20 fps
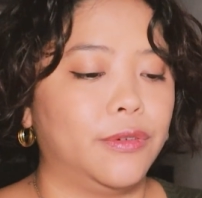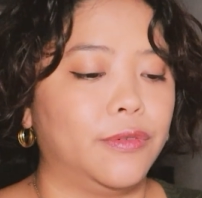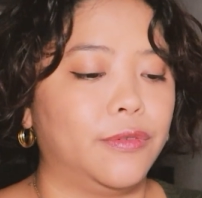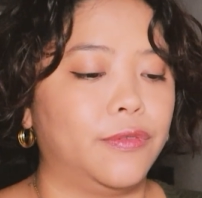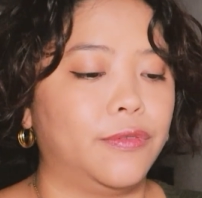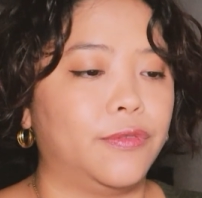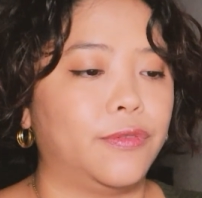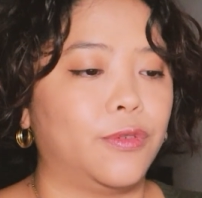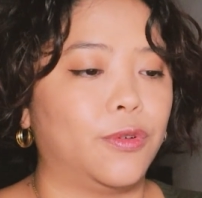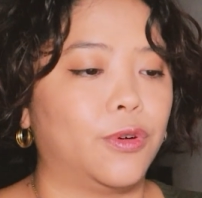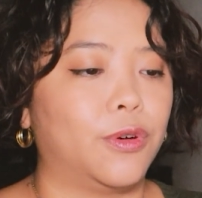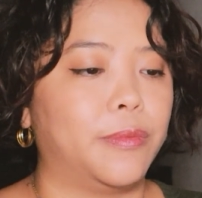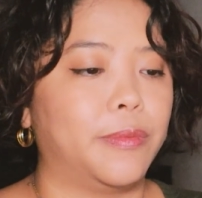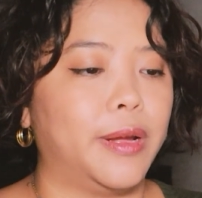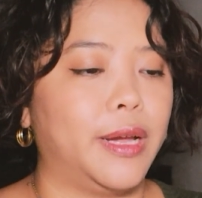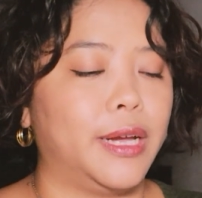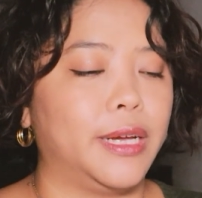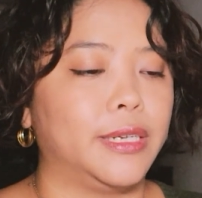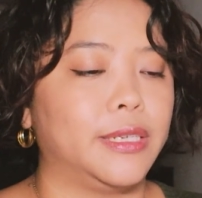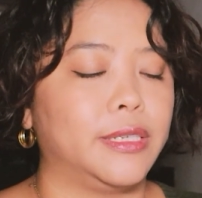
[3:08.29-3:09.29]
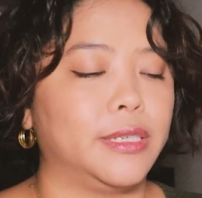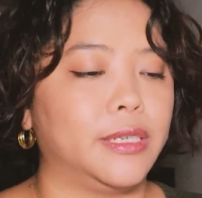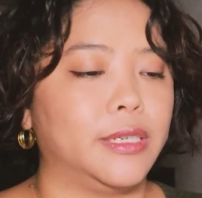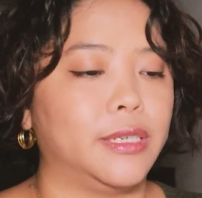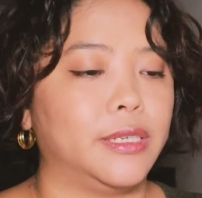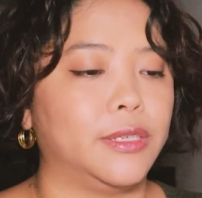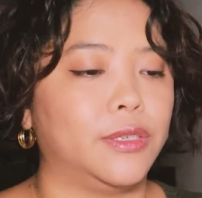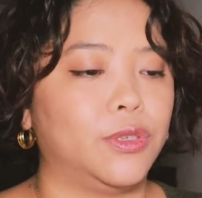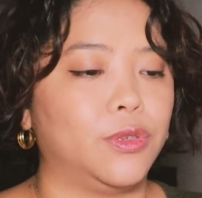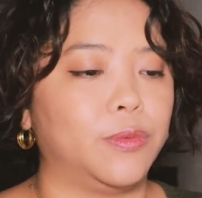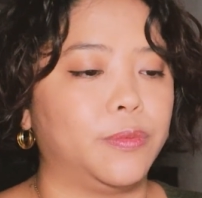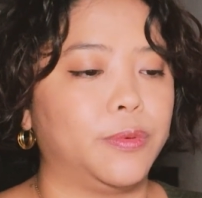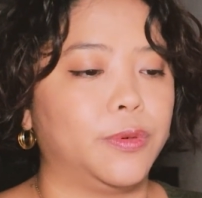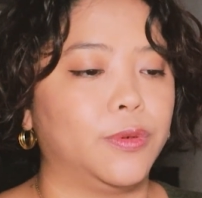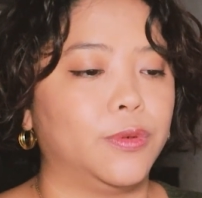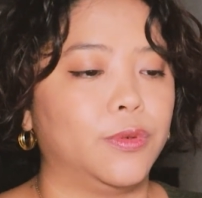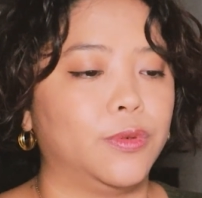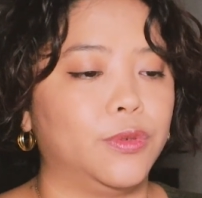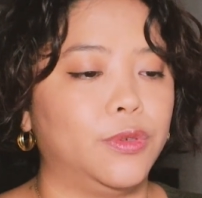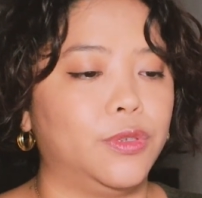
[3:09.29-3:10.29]
Format is
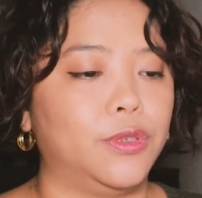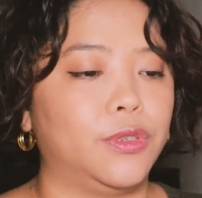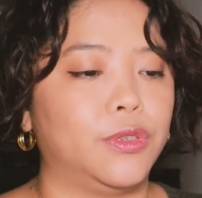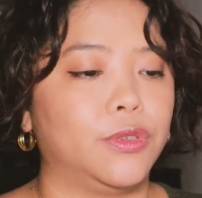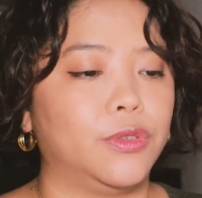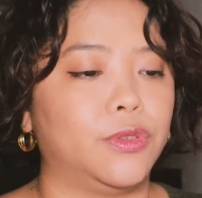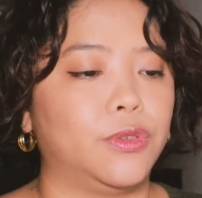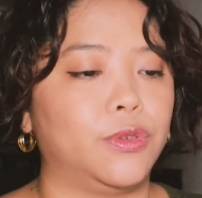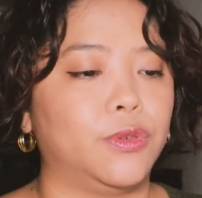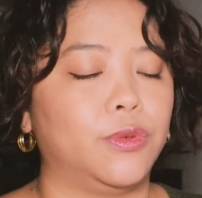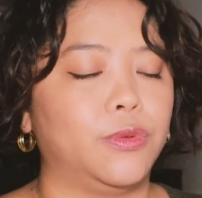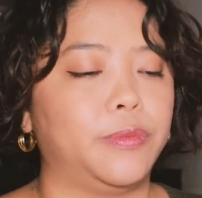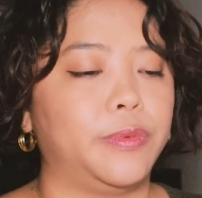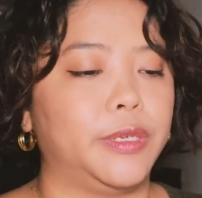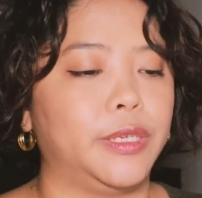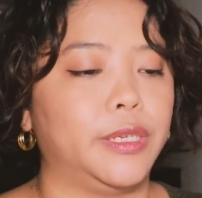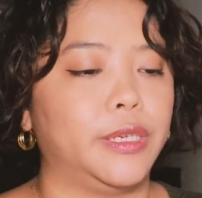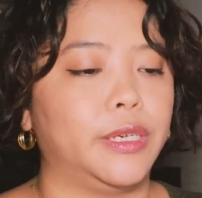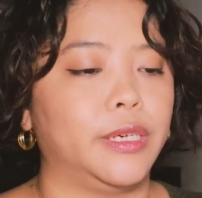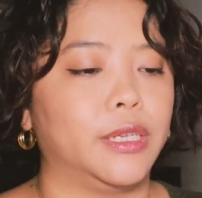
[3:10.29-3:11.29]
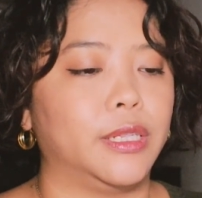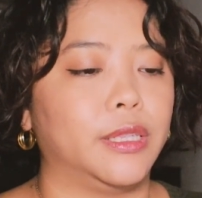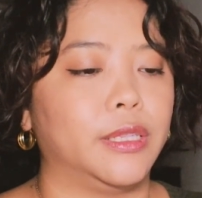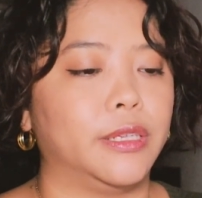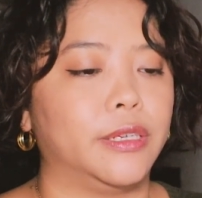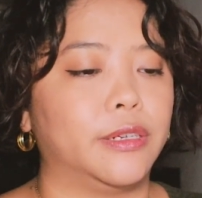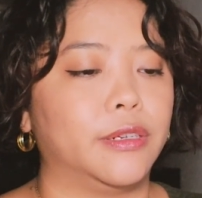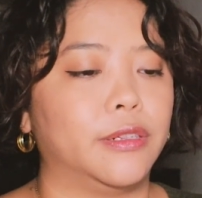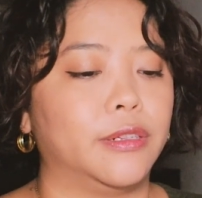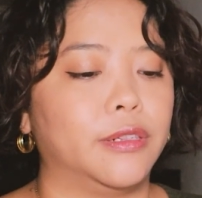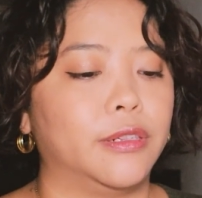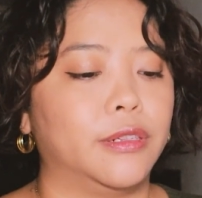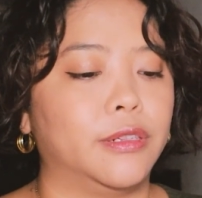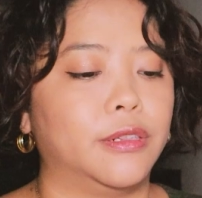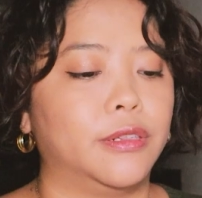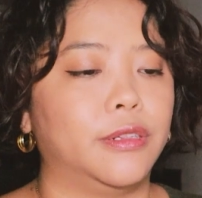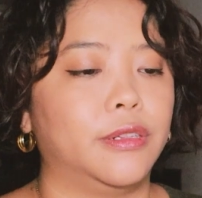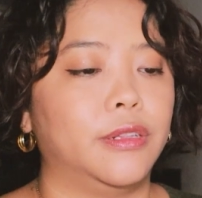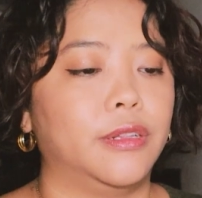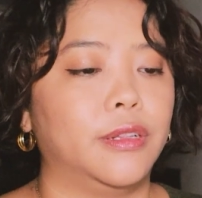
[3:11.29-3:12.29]
supposed to be a
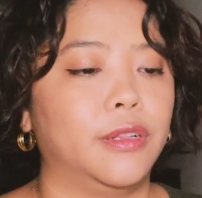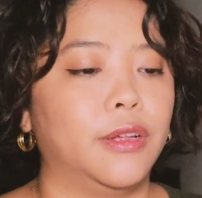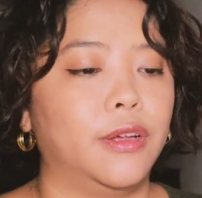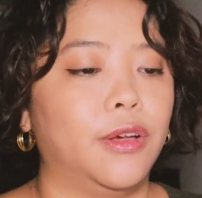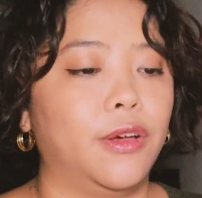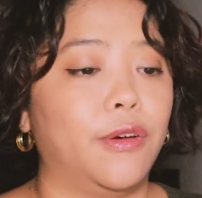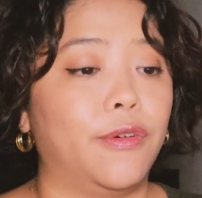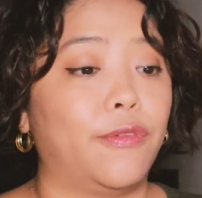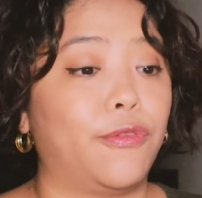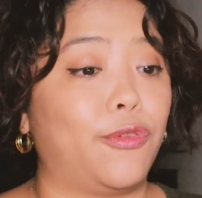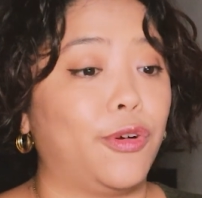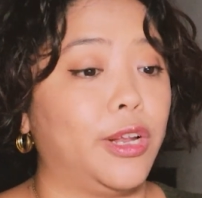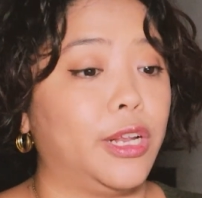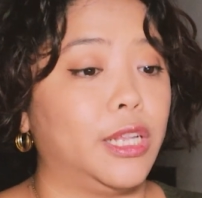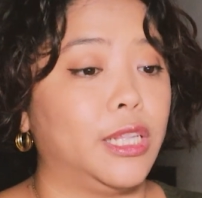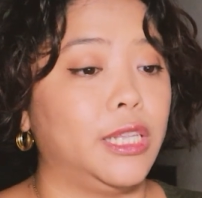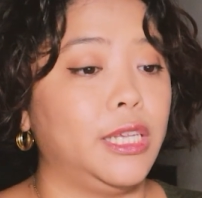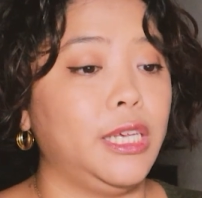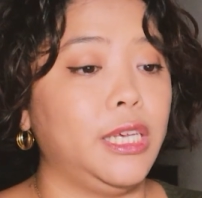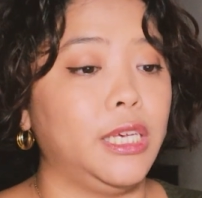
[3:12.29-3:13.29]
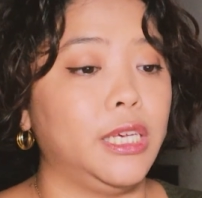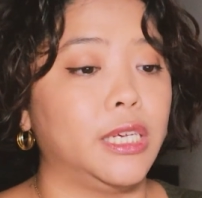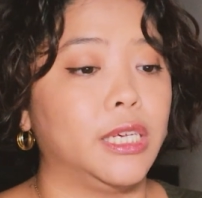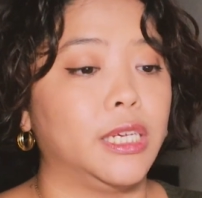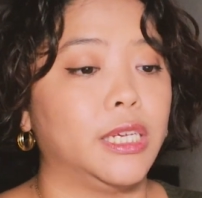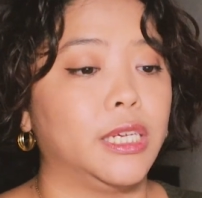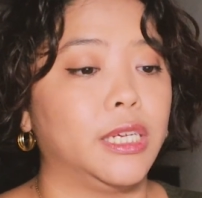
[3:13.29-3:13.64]
little friendly,